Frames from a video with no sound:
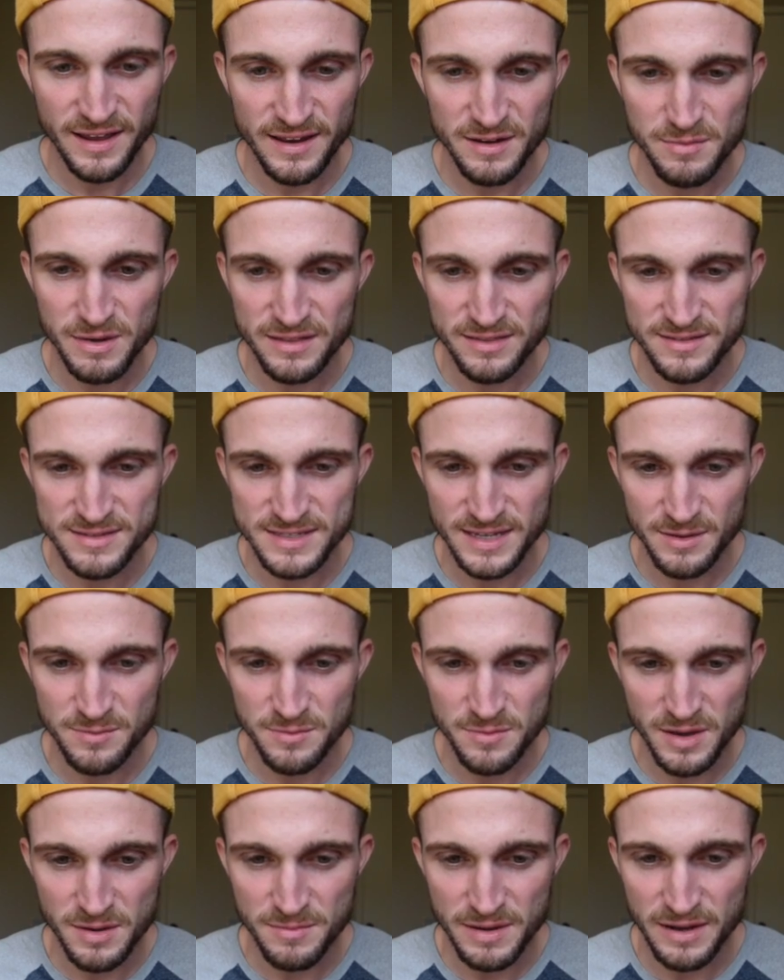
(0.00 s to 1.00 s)
and about the
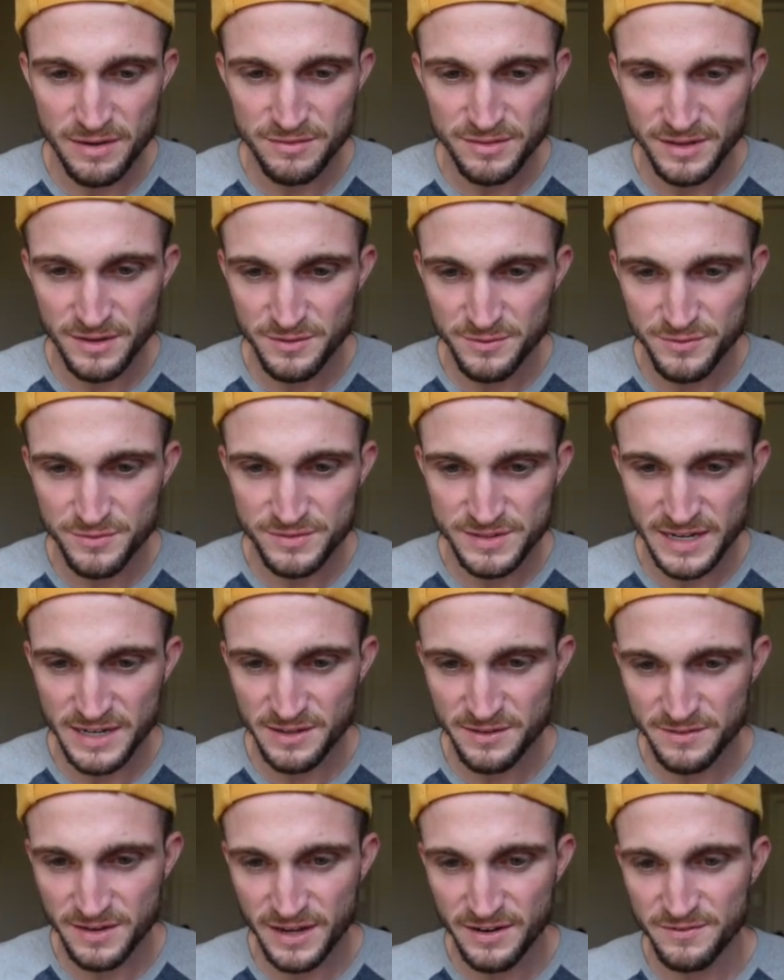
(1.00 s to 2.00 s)
same amount of kind
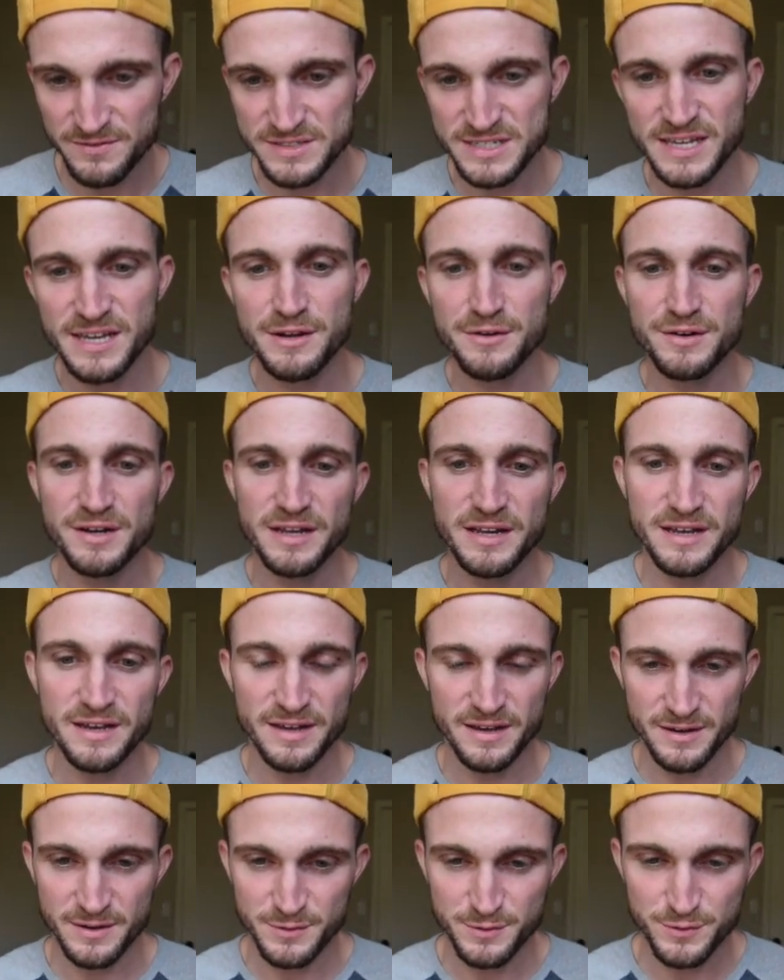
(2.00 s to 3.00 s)
of
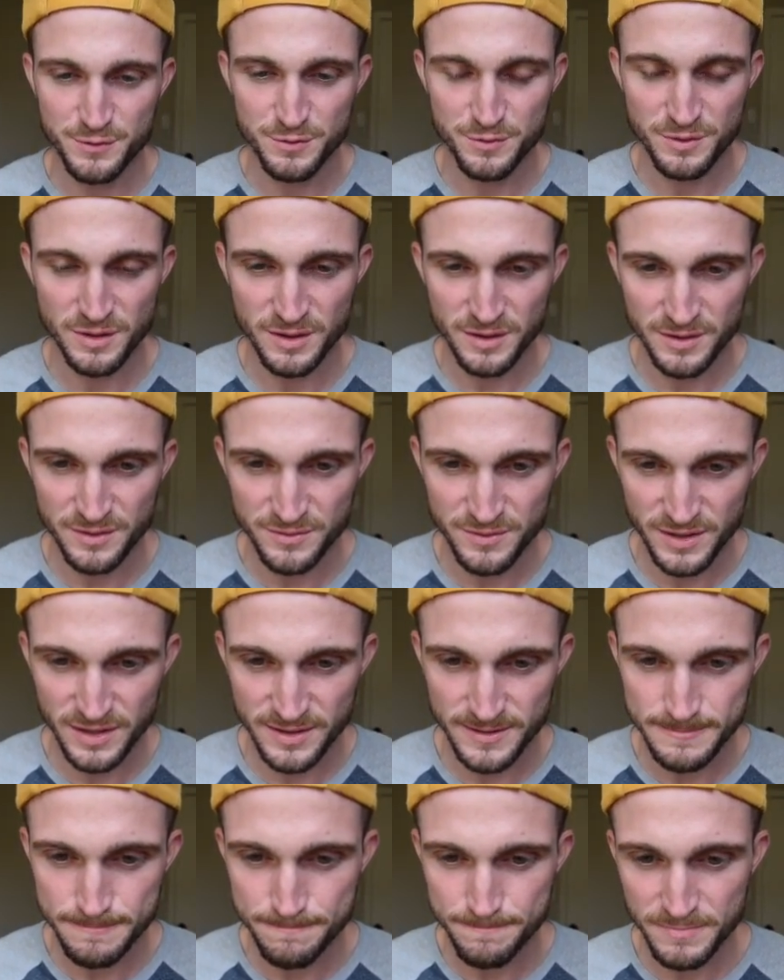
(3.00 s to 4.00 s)
tiering of
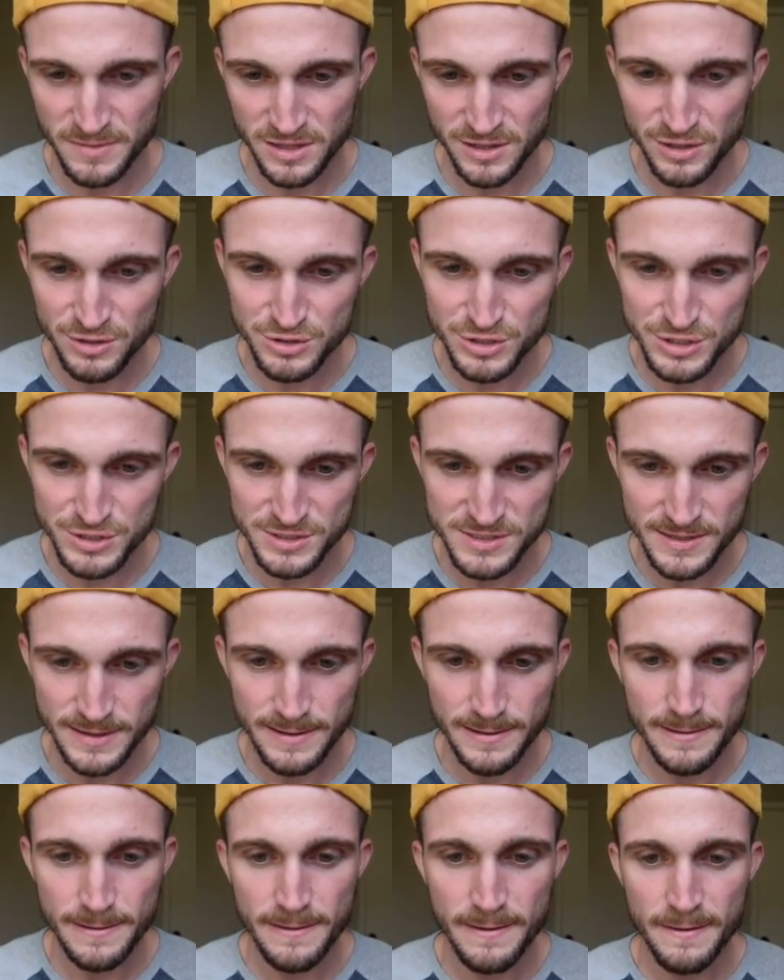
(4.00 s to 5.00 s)
closures.
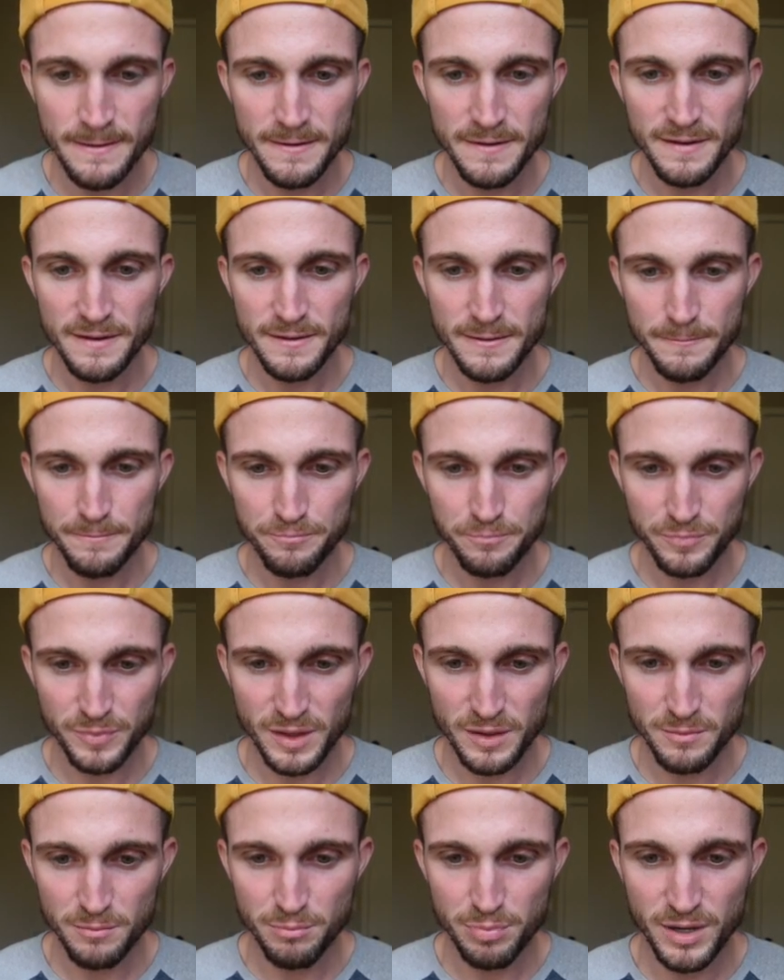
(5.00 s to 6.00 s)

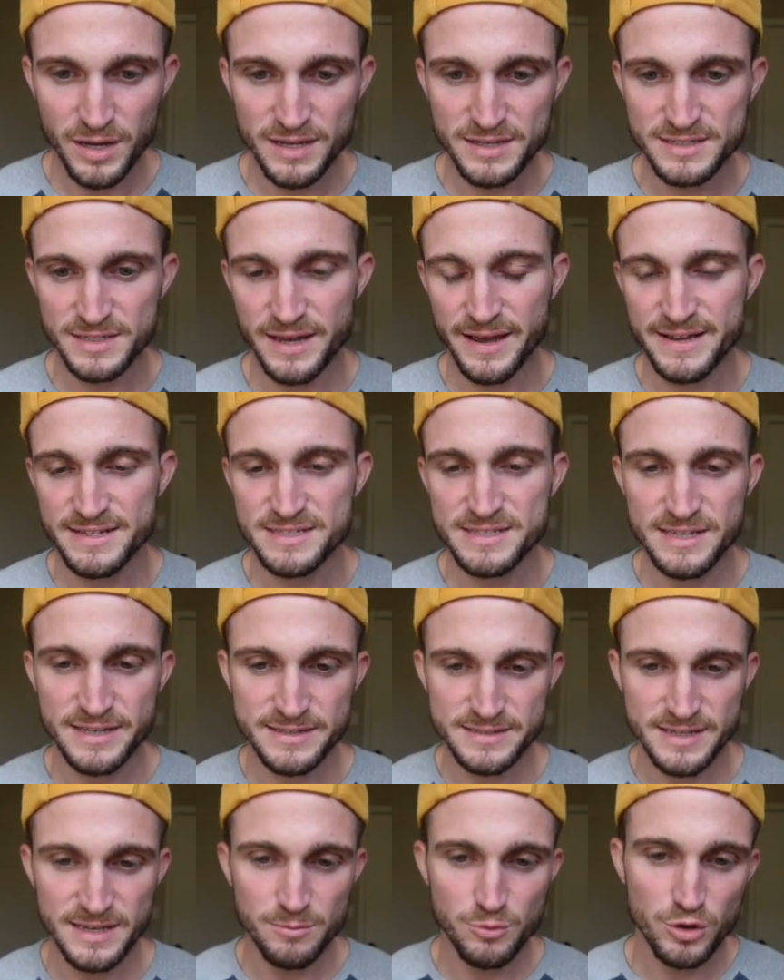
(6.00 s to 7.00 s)
But as
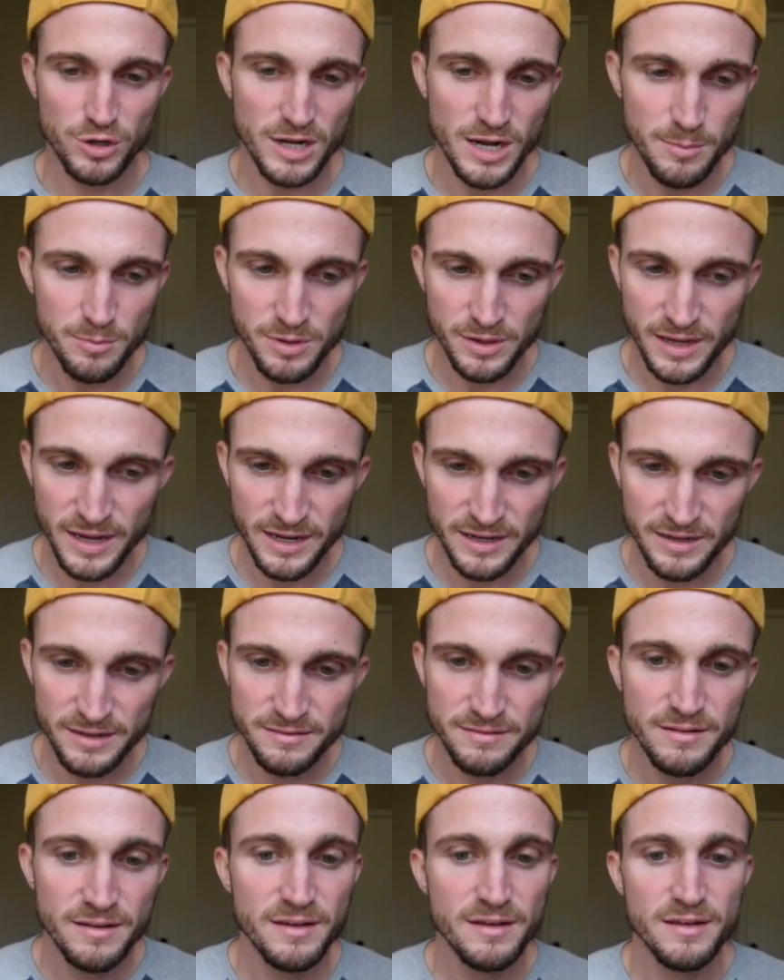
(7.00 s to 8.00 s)
things get more
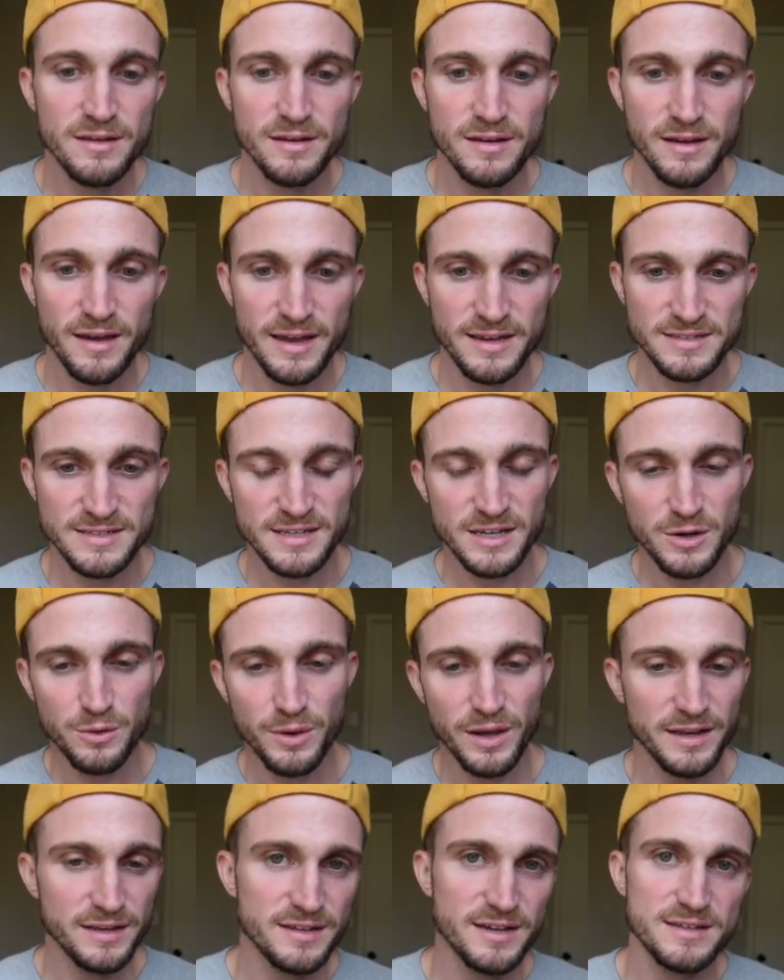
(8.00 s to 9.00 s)
complicated,
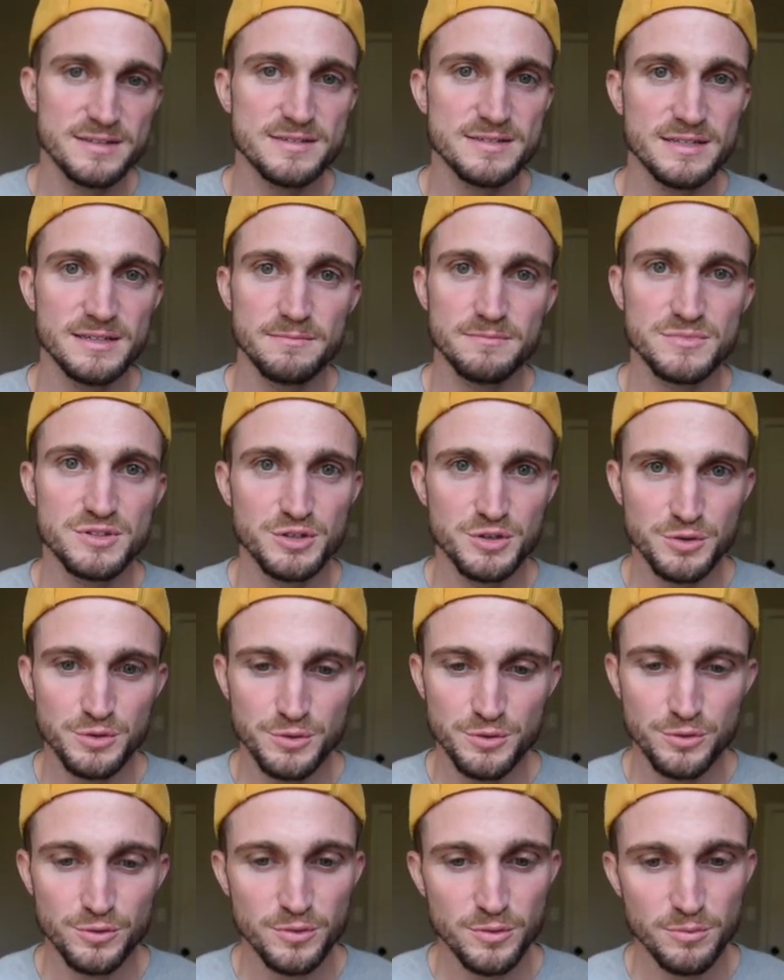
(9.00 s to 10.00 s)
Async/Await does seem to